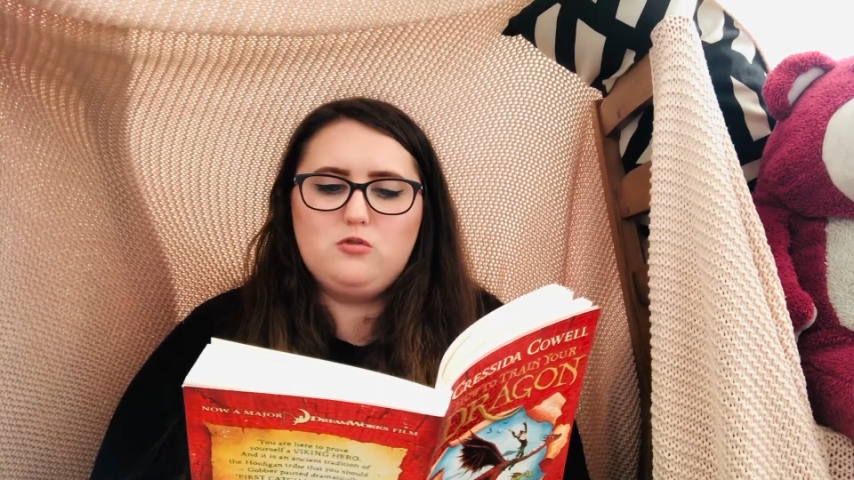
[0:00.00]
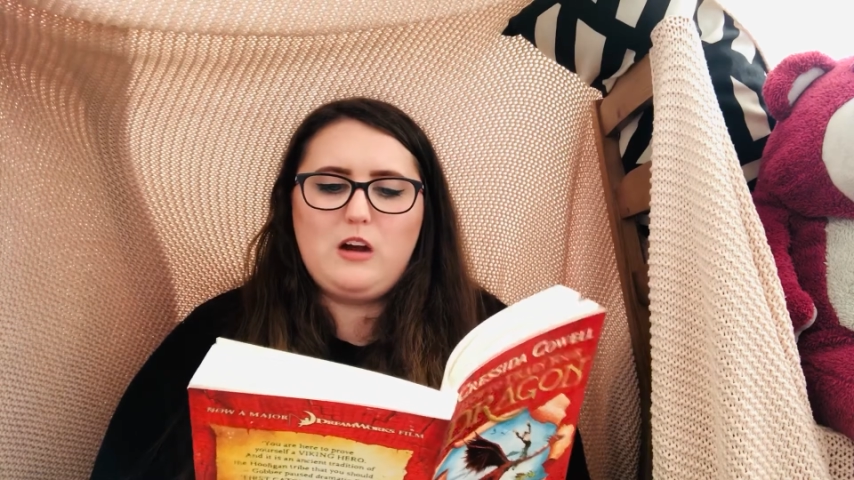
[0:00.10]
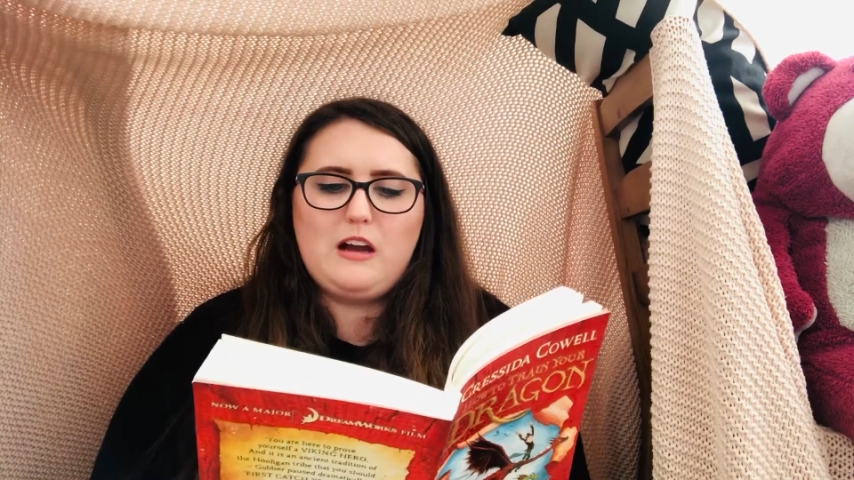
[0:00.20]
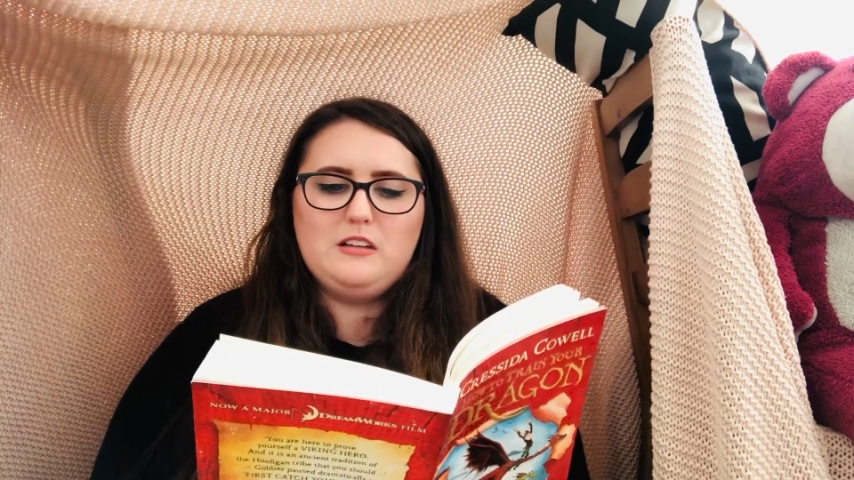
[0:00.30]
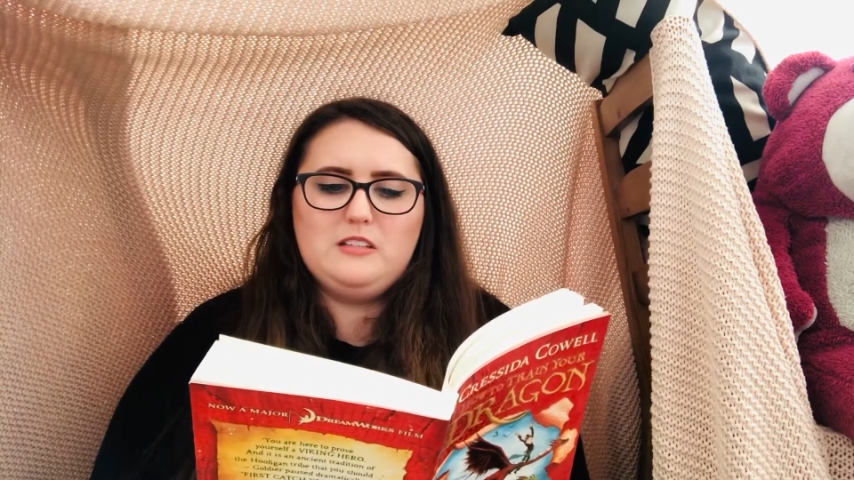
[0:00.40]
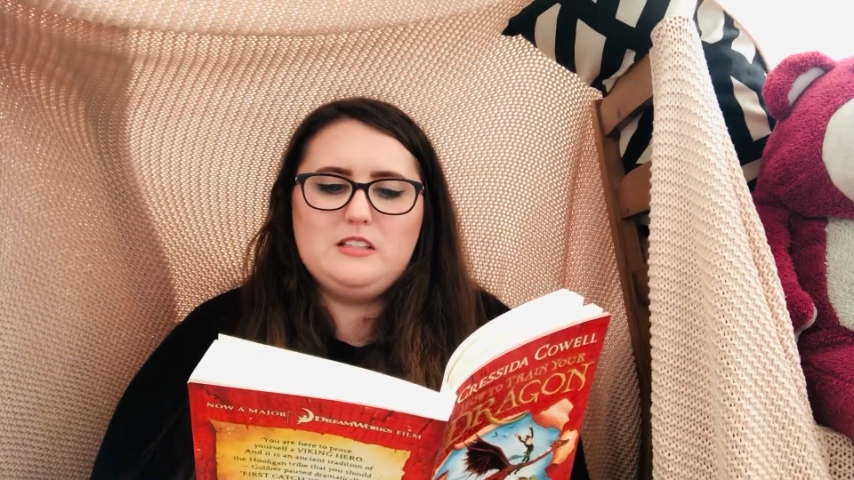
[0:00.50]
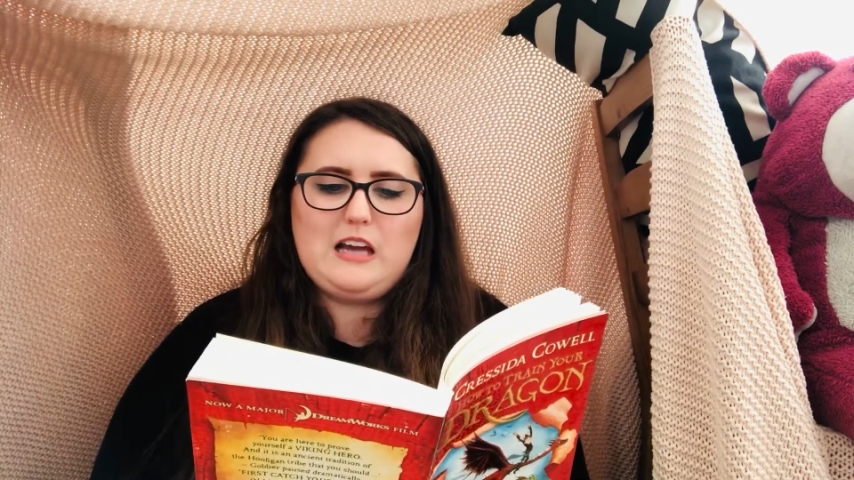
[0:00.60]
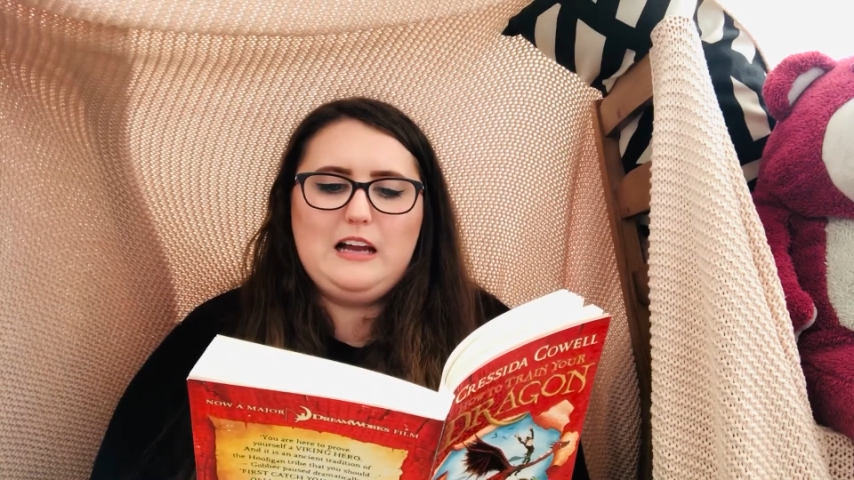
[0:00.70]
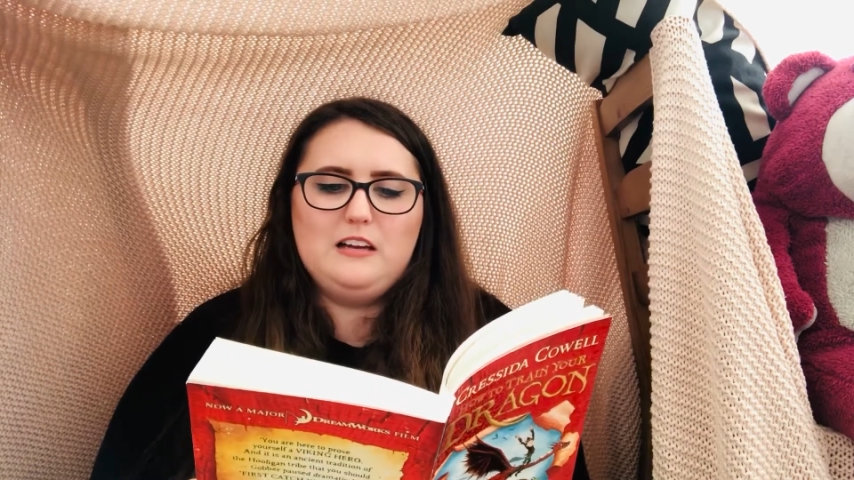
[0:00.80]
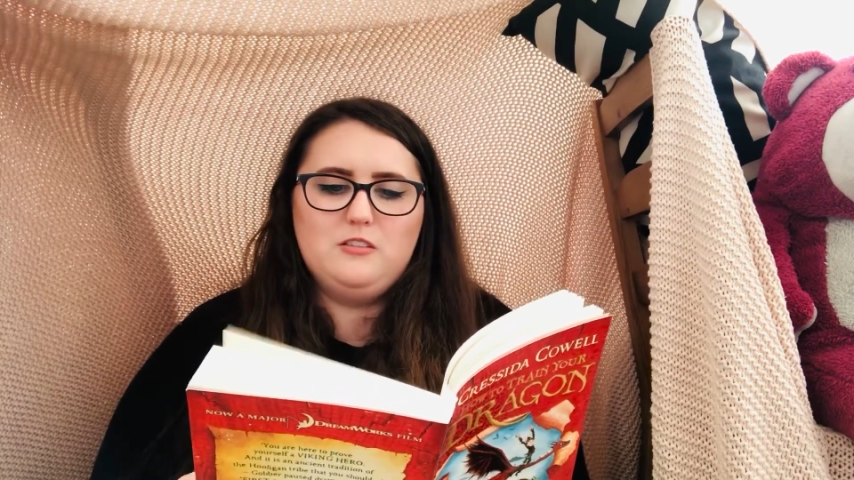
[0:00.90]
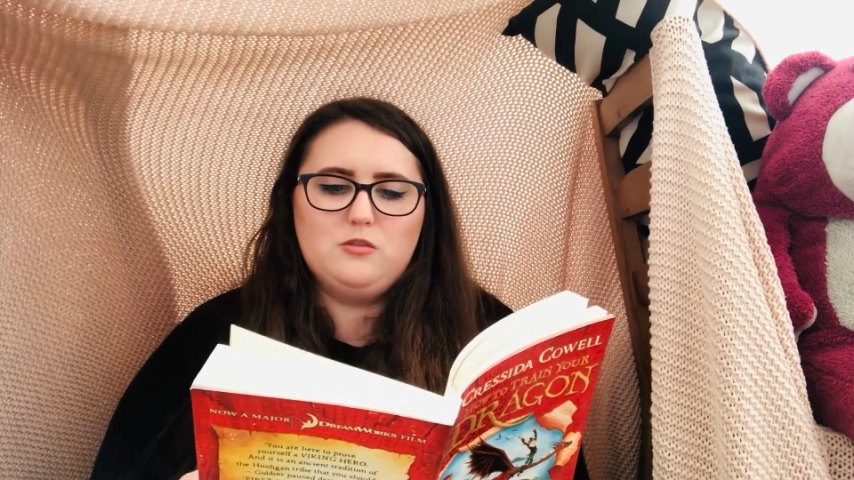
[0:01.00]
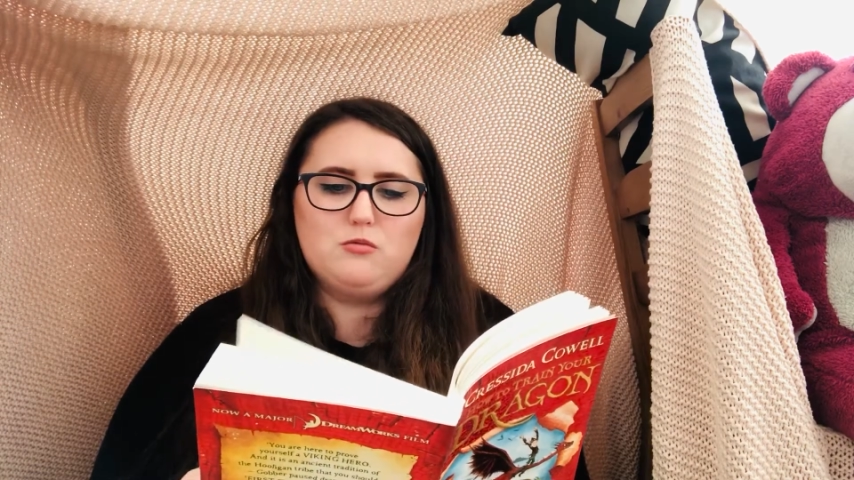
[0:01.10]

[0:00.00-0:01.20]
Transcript: dragons' talons